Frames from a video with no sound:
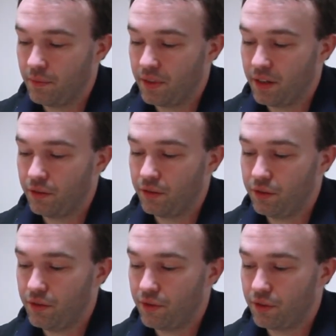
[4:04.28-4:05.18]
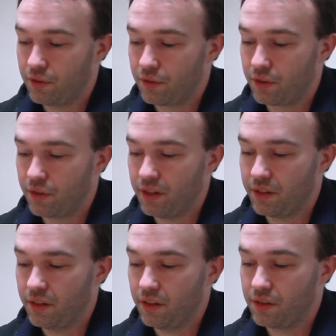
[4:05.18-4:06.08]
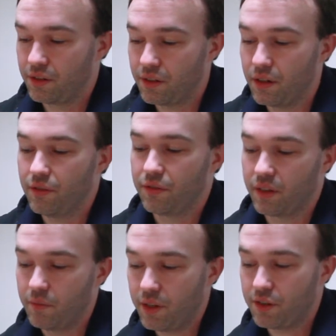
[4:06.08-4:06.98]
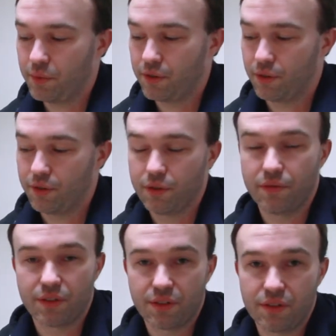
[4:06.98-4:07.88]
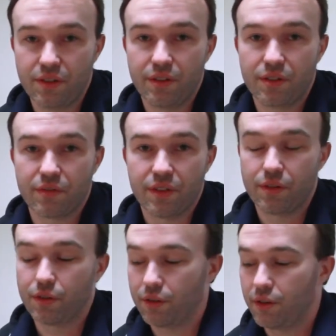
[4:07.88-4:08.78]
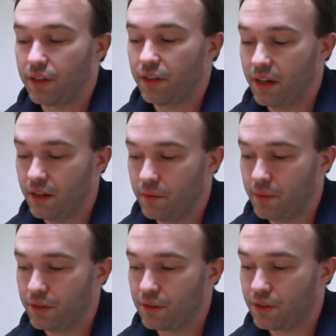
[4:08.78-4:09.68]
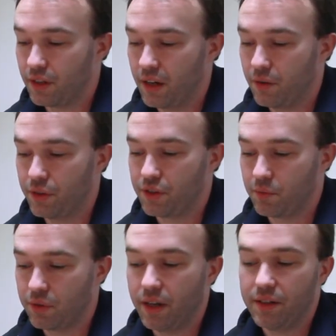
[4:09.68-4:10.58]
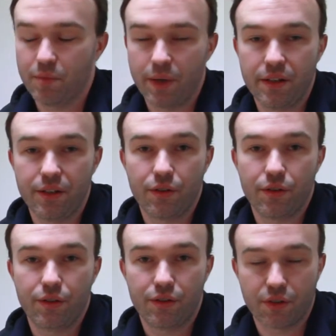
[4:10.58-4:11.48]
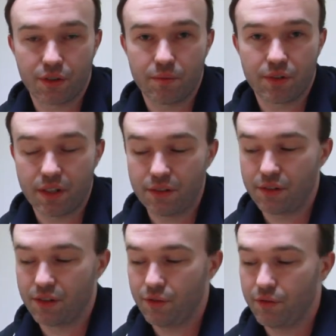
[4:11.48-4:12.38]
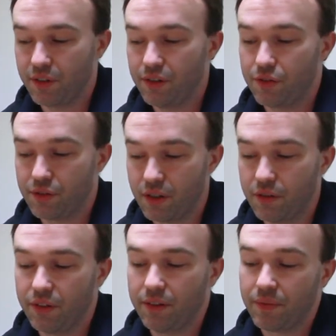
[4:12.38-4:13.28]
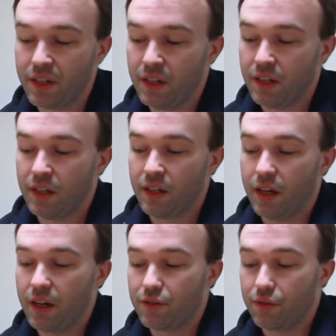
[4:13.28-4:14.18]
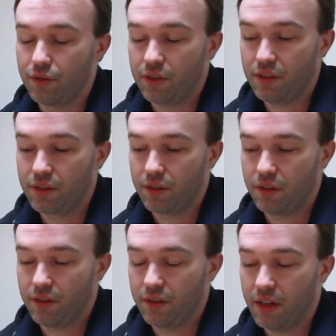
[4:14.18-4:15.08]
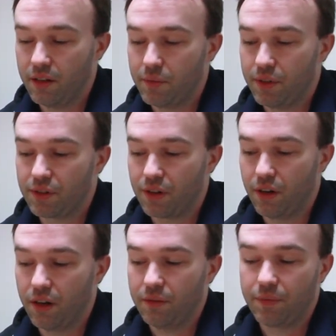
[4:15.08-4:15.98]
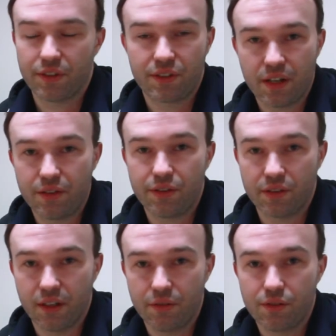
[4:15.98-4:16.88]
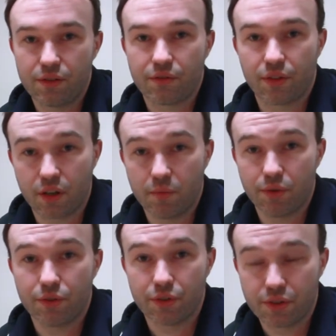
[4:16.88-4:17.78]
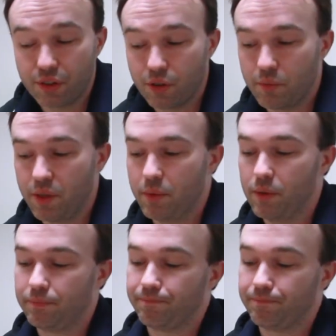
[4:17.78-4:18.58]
Now, universal credit itself can best be thought of as a series of interlocking elements which apply depending on the circumstances that you find yourself in. So these elements are the standard allowance for couples or single people,